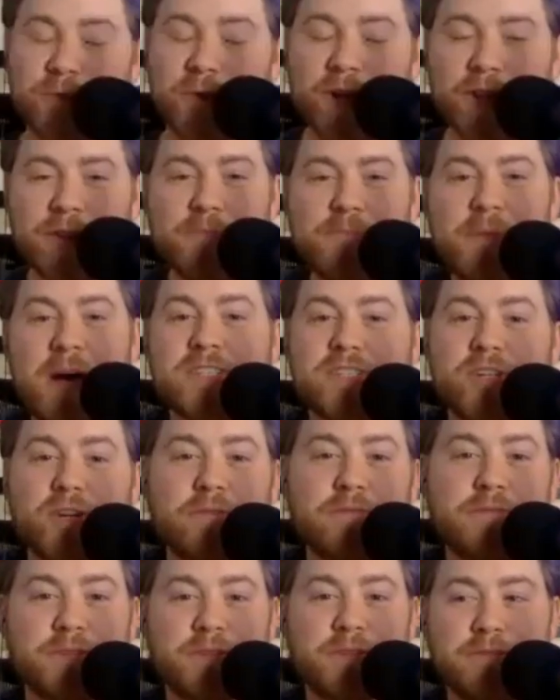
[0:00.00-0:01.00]
one of the best
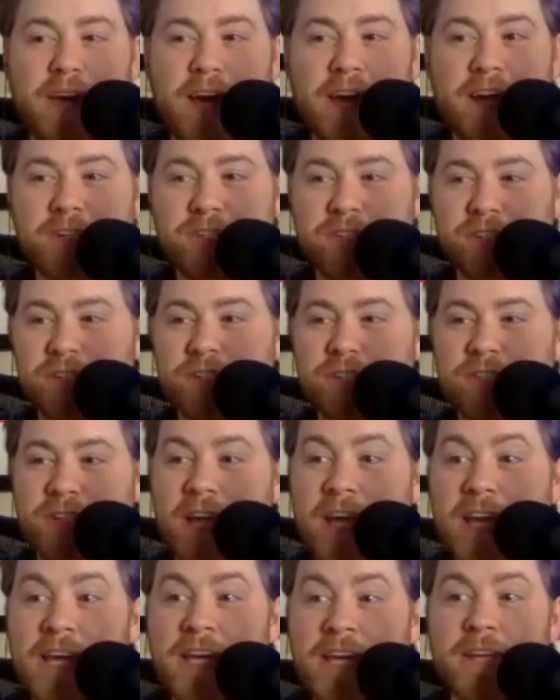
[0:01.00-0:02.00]
home field advantages
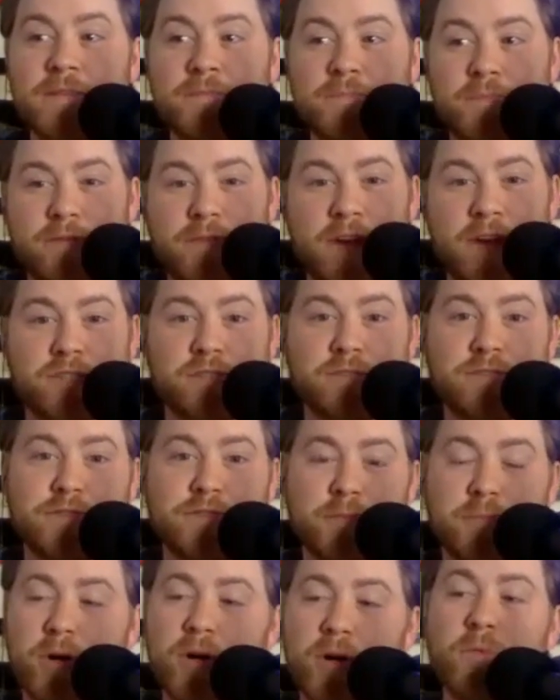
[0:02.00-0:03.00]
in professional
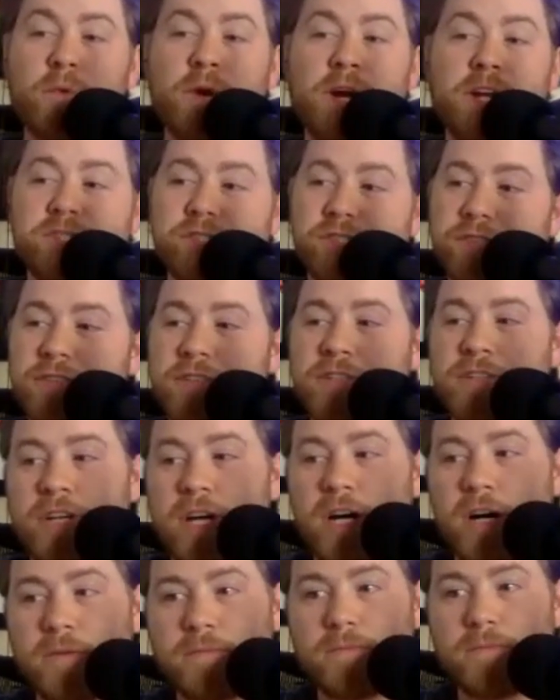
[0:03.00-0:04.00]
football, which,
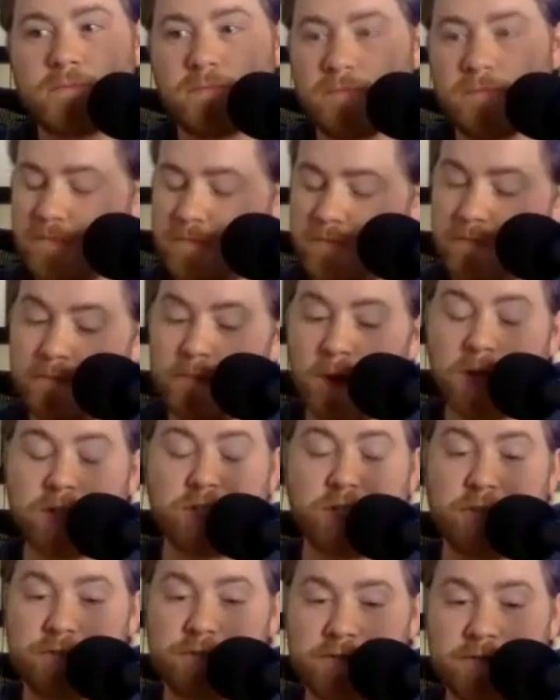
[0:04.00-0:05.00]

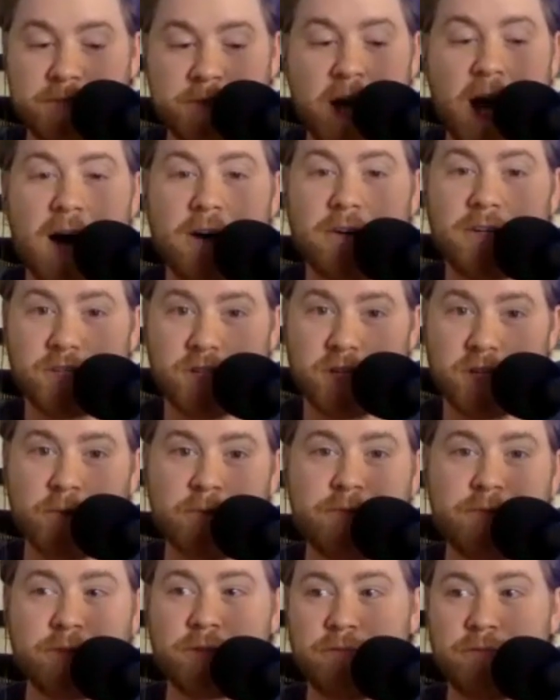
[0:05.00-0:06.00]
much different from college.
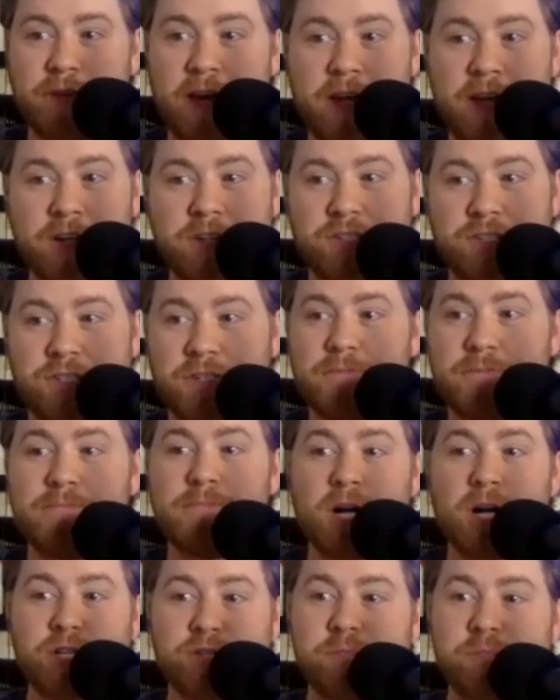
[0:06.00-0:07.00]
Home field advantage is a
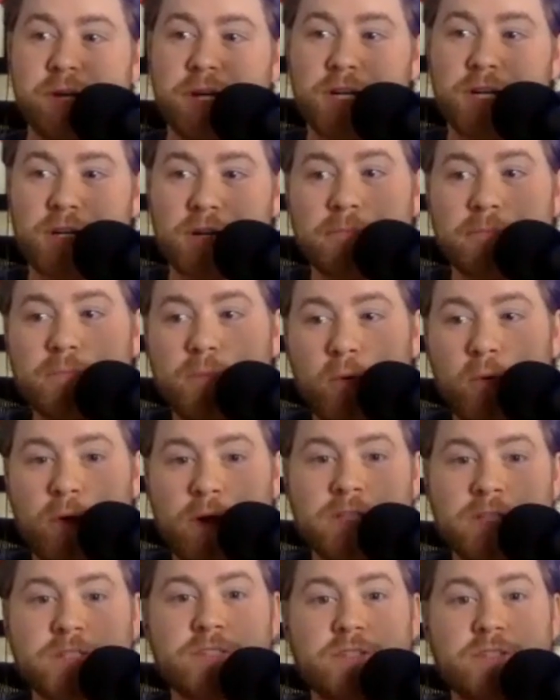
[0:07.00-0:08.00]
much bigger
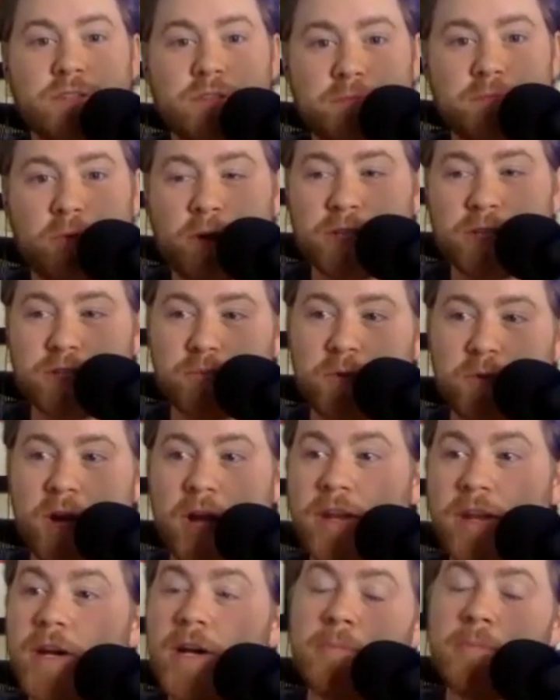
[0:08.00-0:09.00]
points to the point
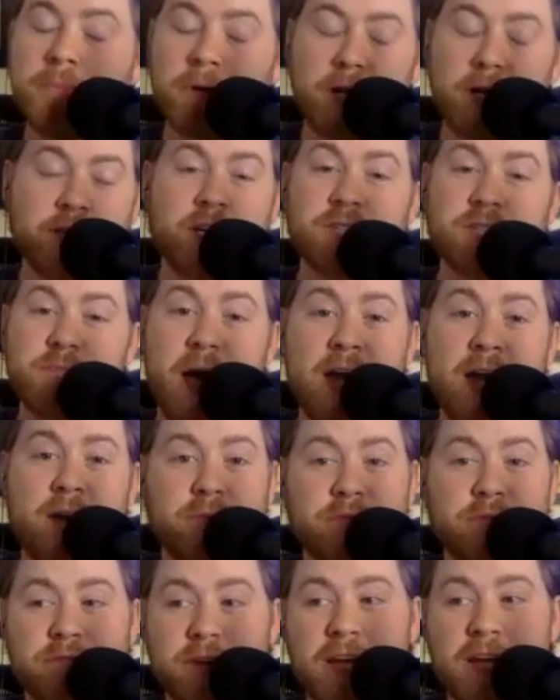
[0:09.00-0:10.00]
spread, but it does matter
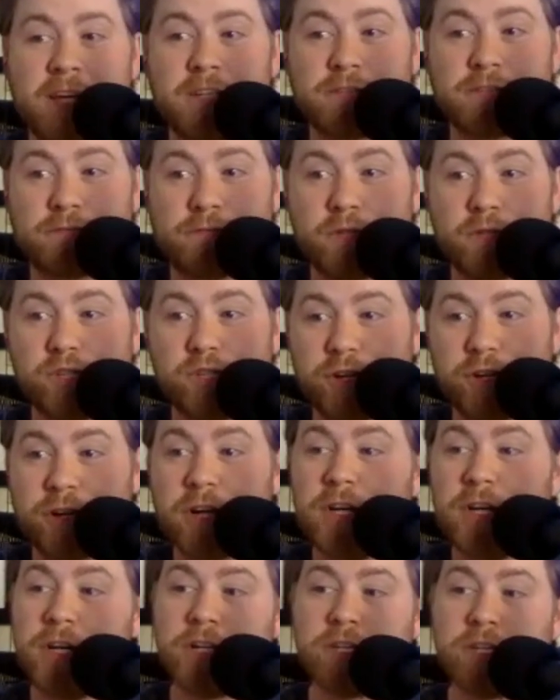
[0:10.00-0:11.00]
with the Vikings for sure.
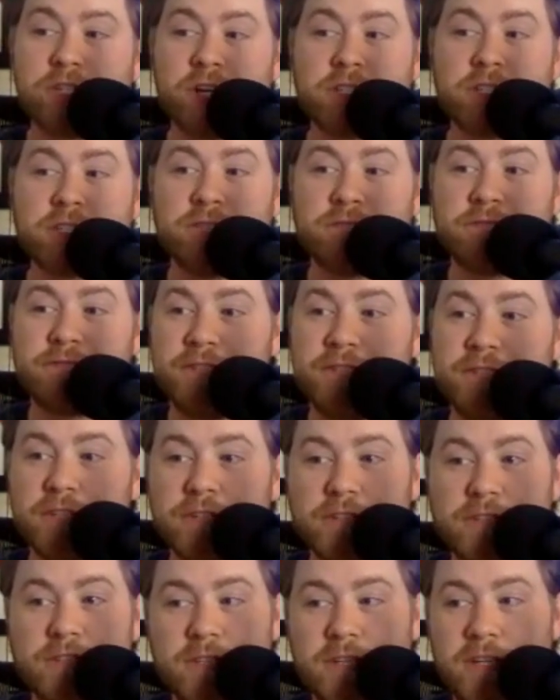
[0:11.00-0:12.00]
Justin
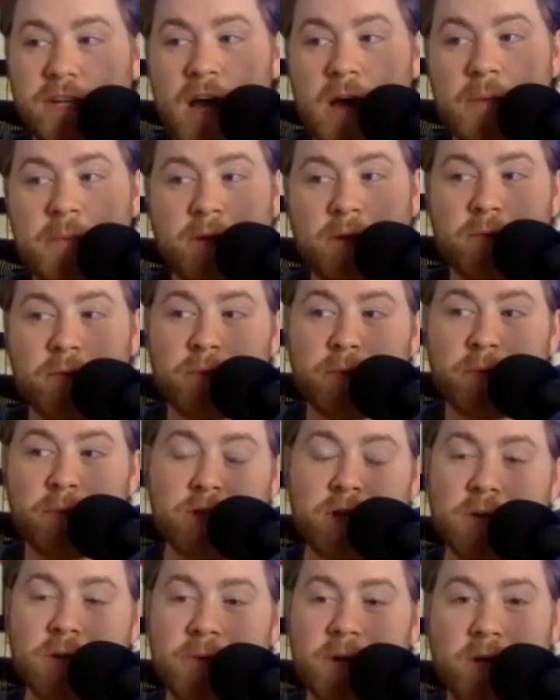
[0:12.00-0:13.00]
Fields, I mean, when we
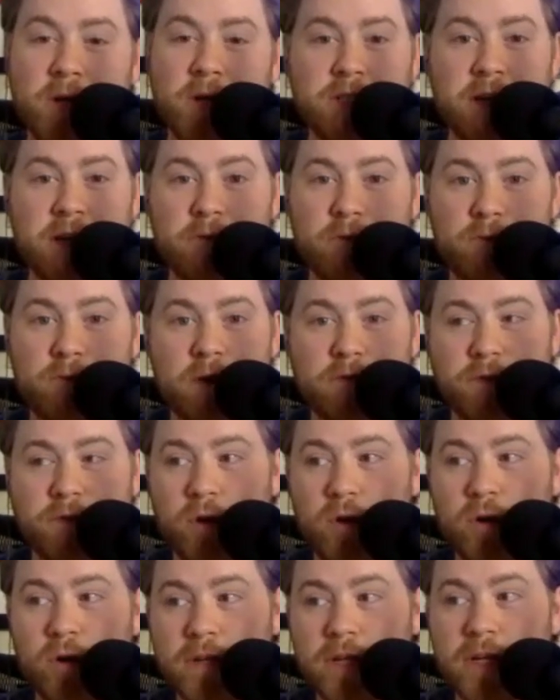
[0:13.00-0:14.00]
talk about he's having a rough
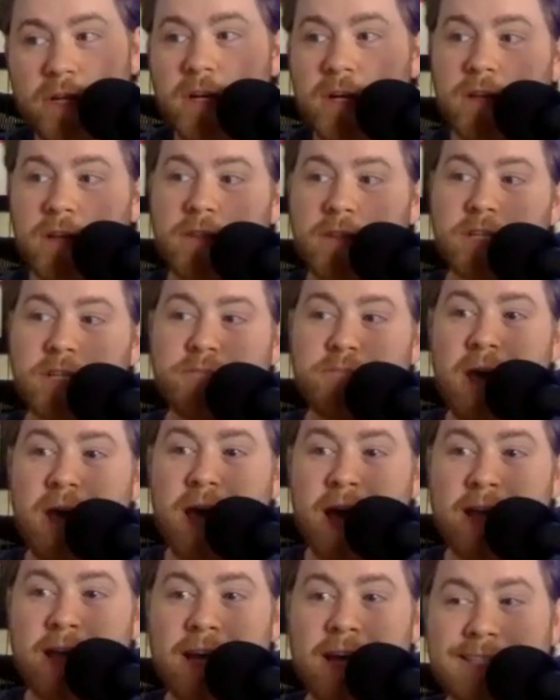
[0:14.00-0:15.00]
go of it, this
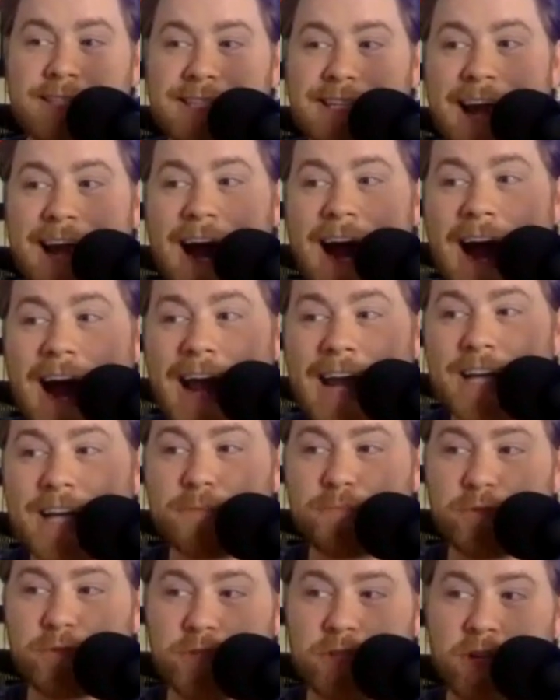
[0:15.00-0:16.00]
man has the
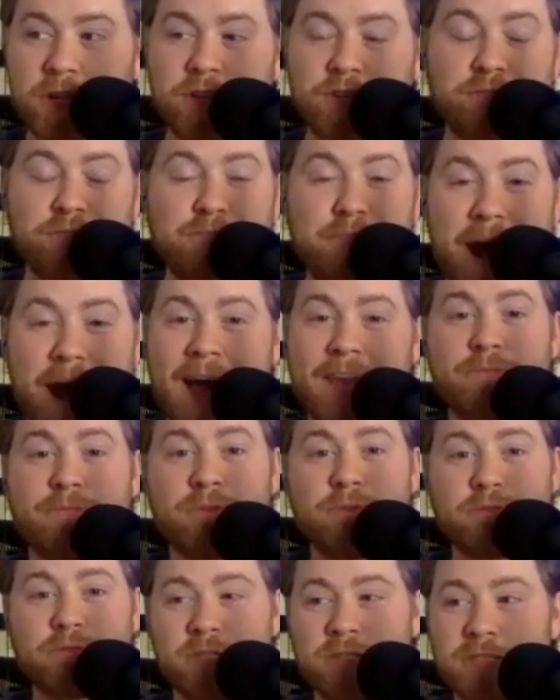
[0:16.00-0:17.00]
highest percentage of bad
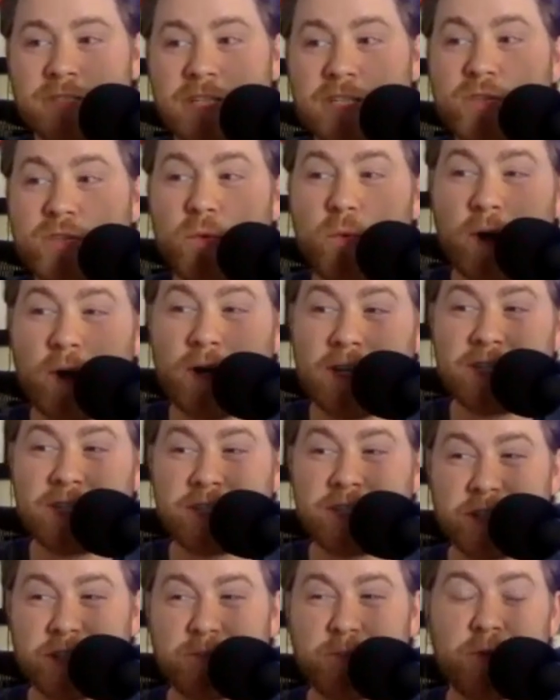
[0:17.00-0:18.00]
throws in the league.
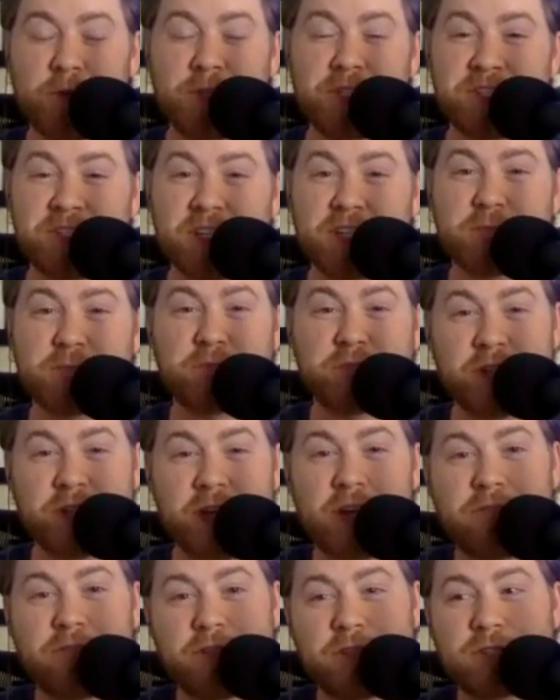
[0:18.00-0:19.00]

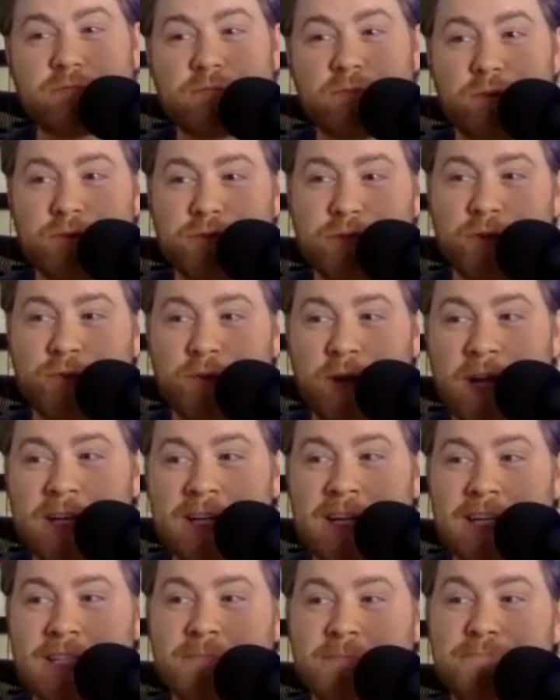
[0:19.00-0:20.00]
26.6% of his throws are
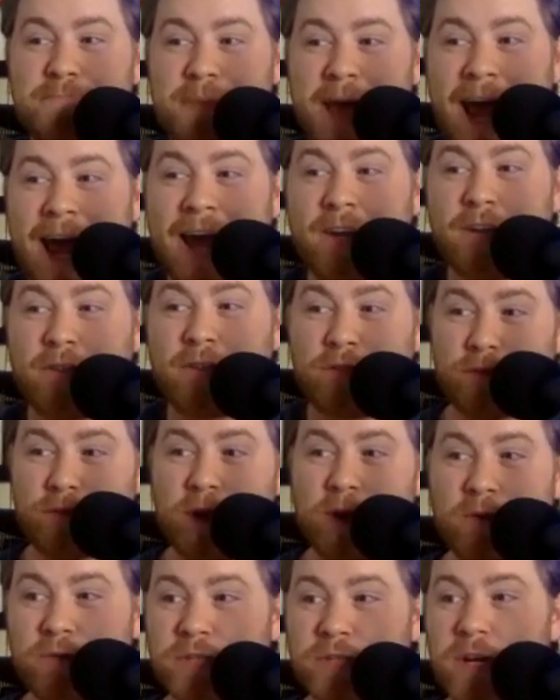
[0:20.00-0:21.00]
graded as bad
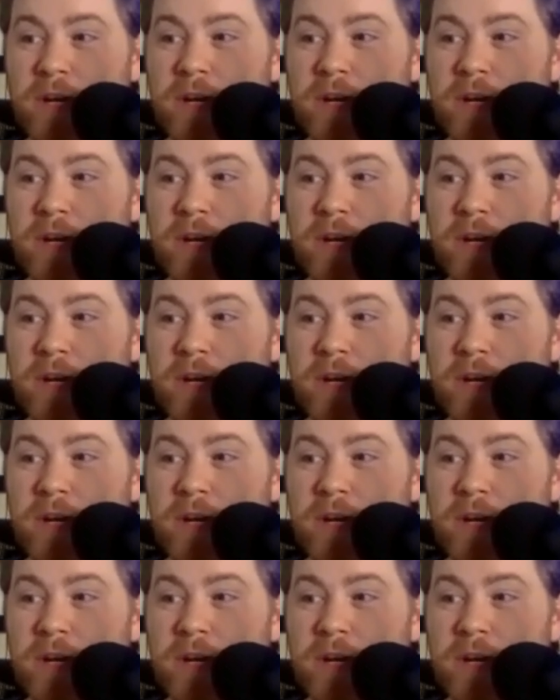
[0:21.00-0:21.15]
throws.